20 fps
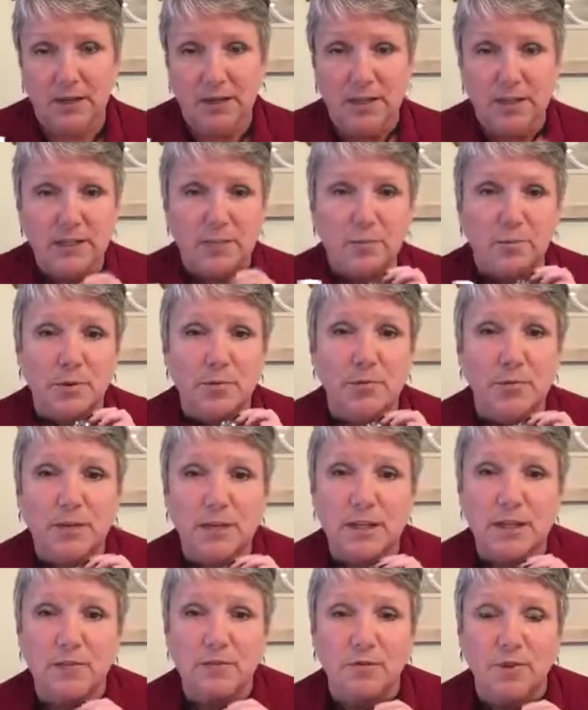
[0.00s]
I like to put
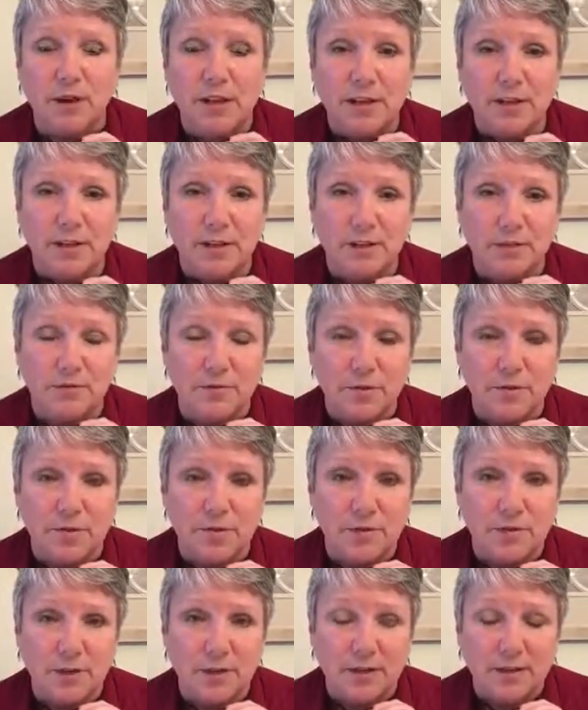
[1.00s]
Believe right in a
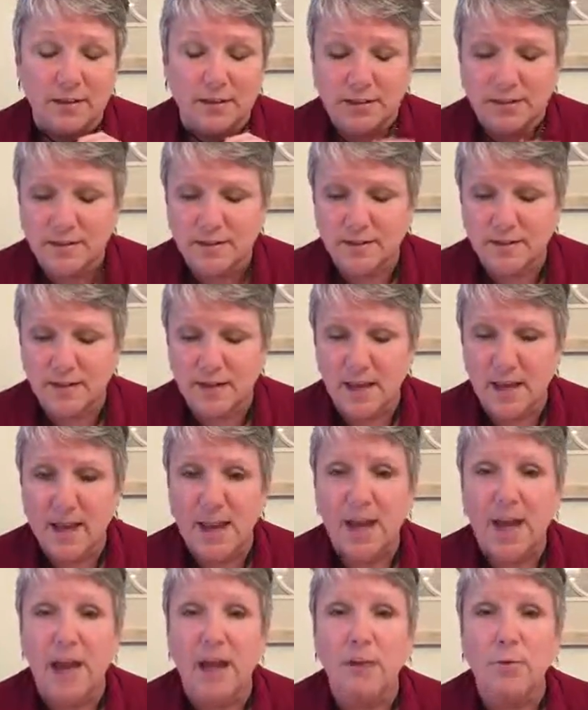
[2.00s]
diffuser necklace
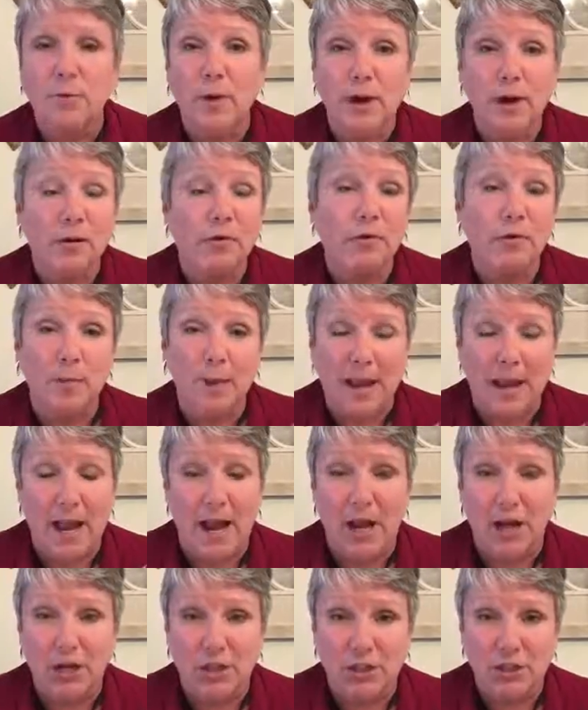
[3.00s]
and right over my
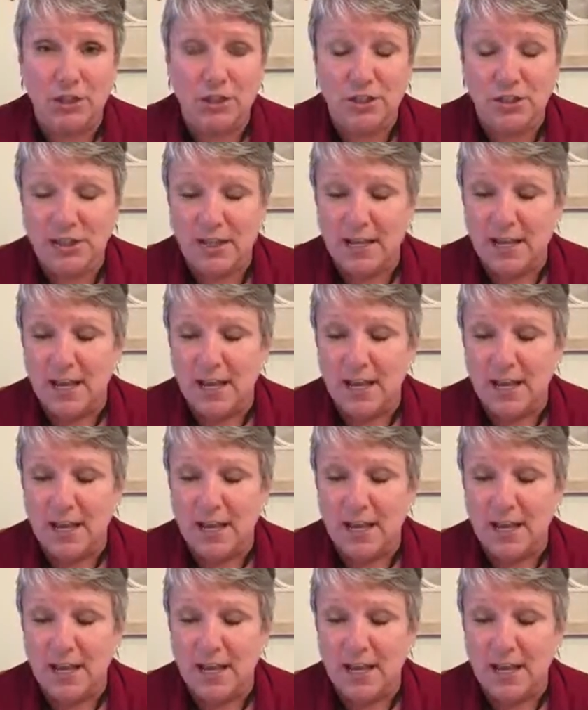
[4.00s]
heart.